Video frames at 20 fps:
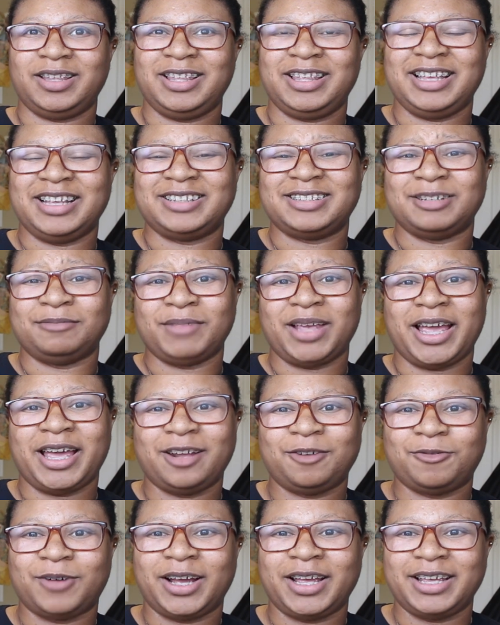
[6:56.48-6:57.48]
get some
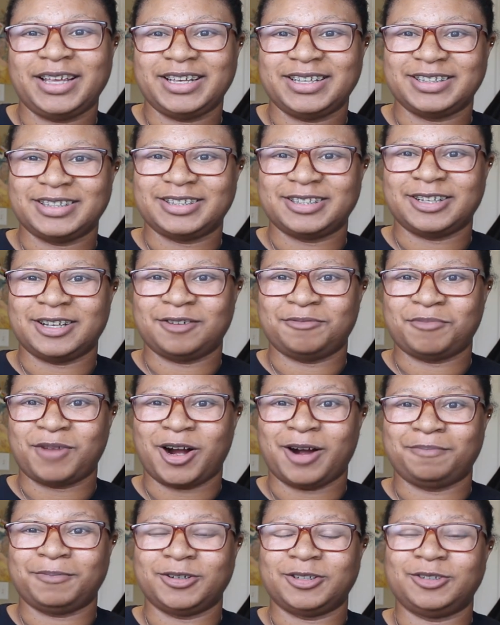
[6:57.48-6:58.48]
headway in some
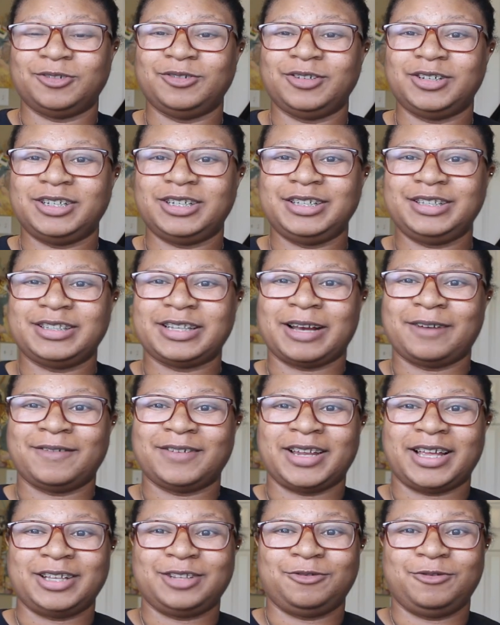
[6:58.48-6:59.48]
opportunities I would
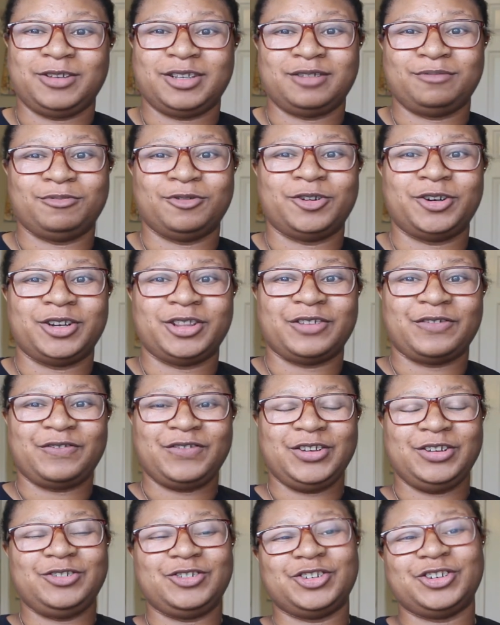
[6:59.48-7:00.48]
like to explore in the
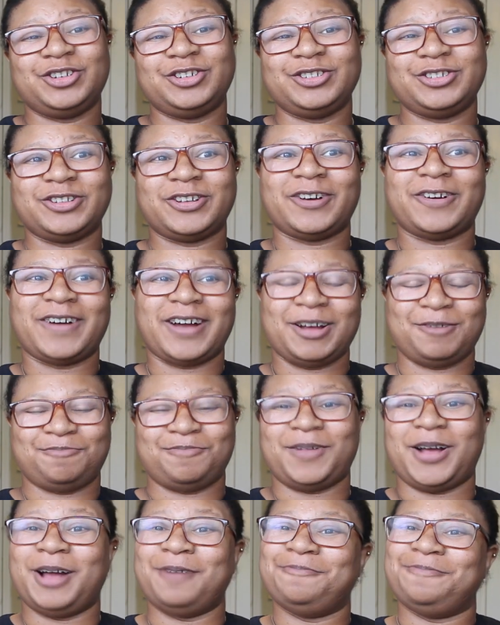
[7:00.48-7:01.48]
future. So
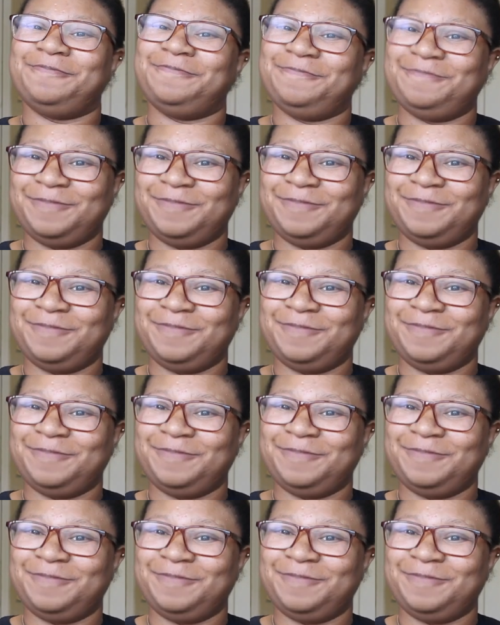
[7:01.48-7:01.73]
I'm I'm